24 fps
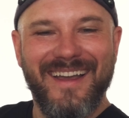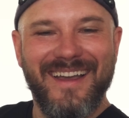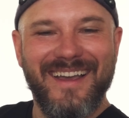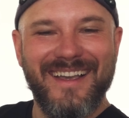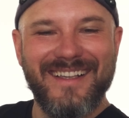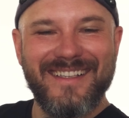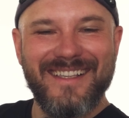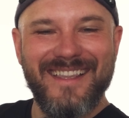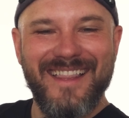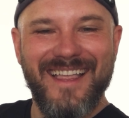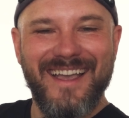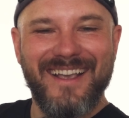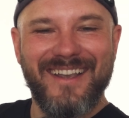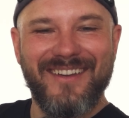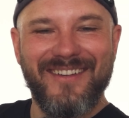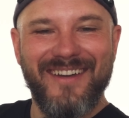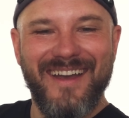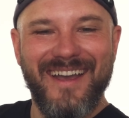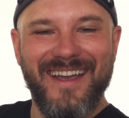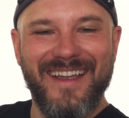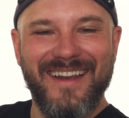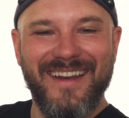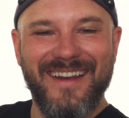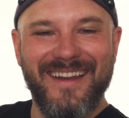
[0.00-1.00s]
Isn't that
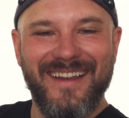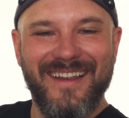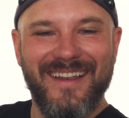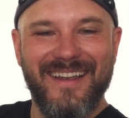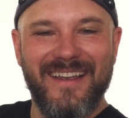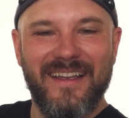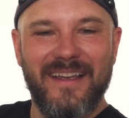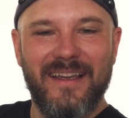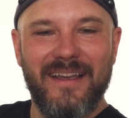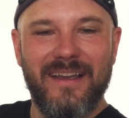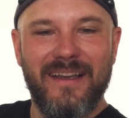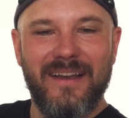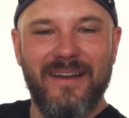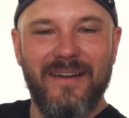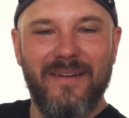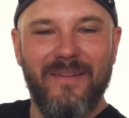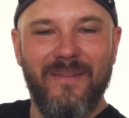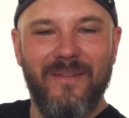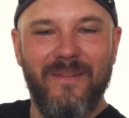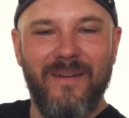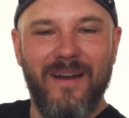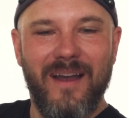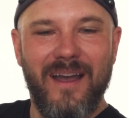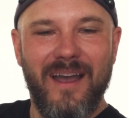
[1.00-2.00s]
great?
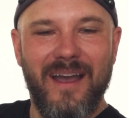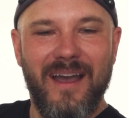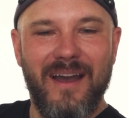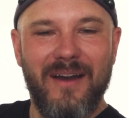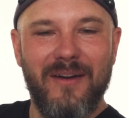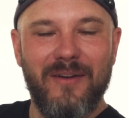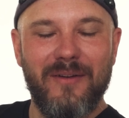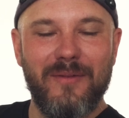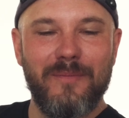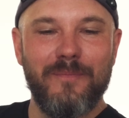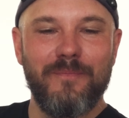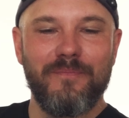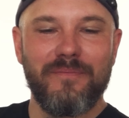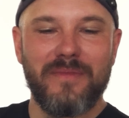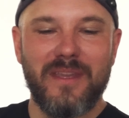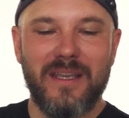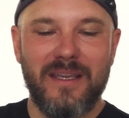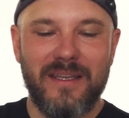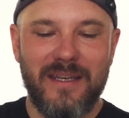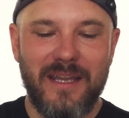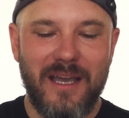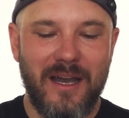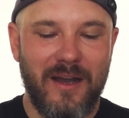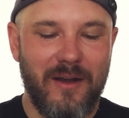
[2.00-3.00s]
Wow.
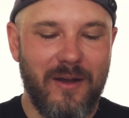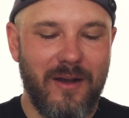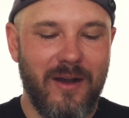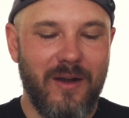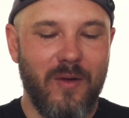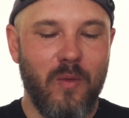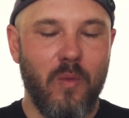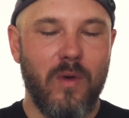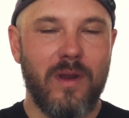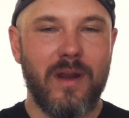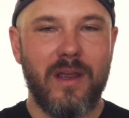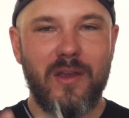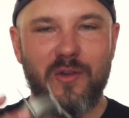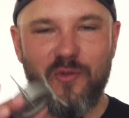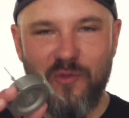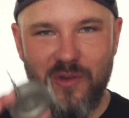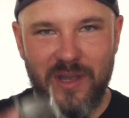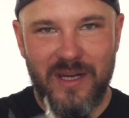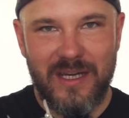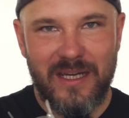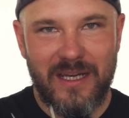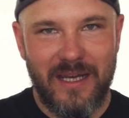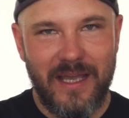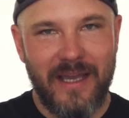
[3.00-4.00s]
Now, what I
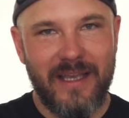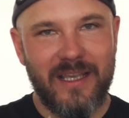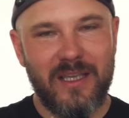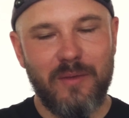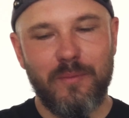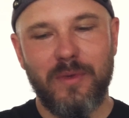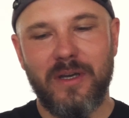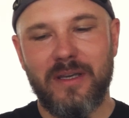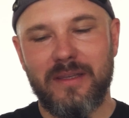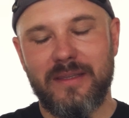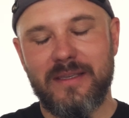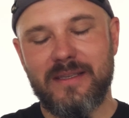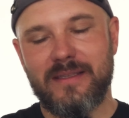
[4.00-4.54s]
really like about